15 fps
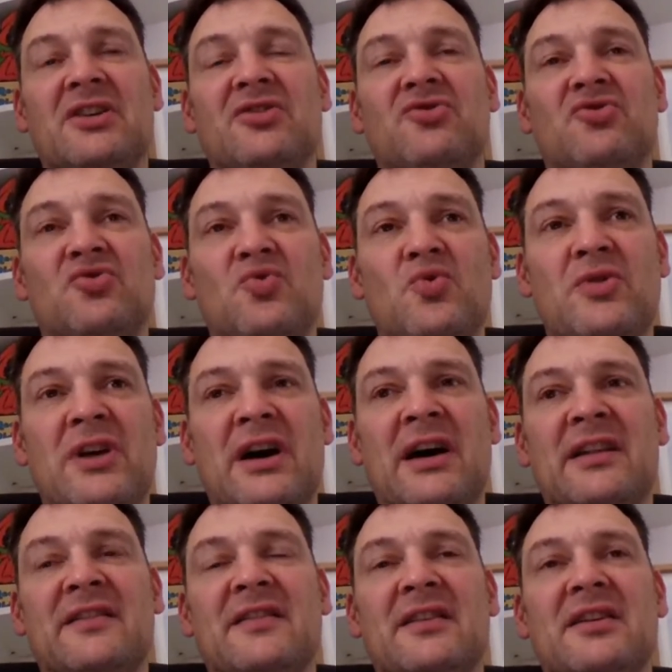so
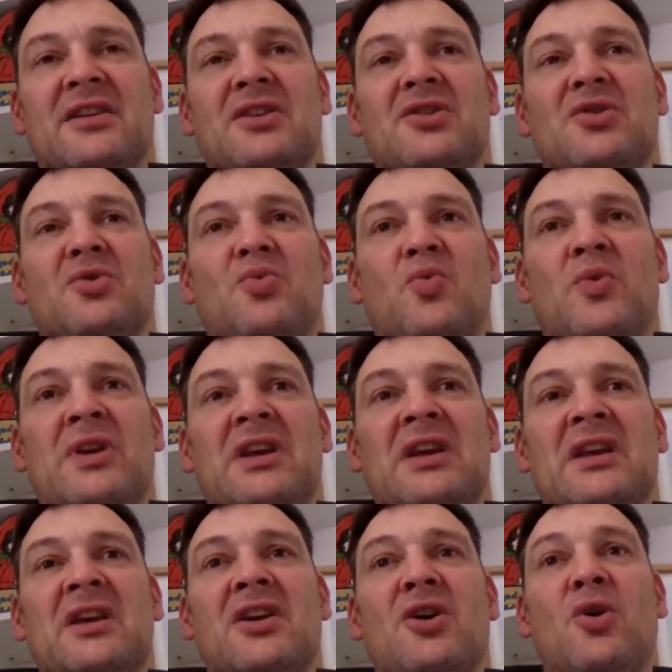that
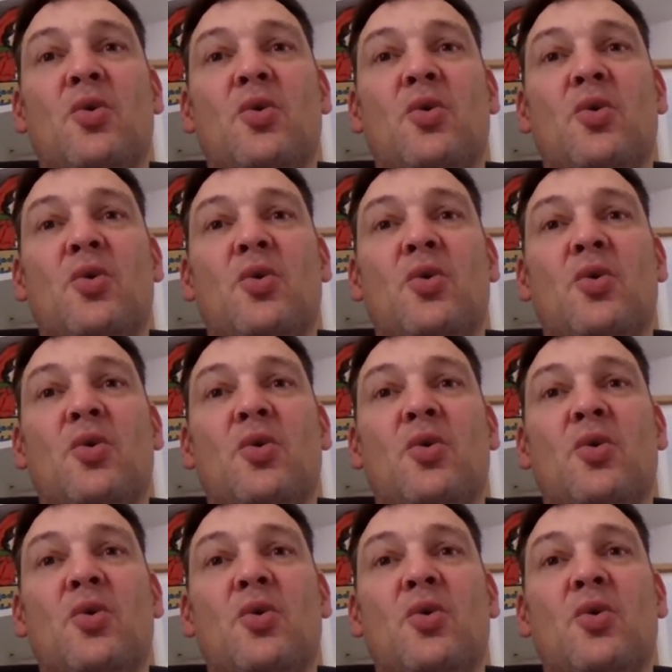we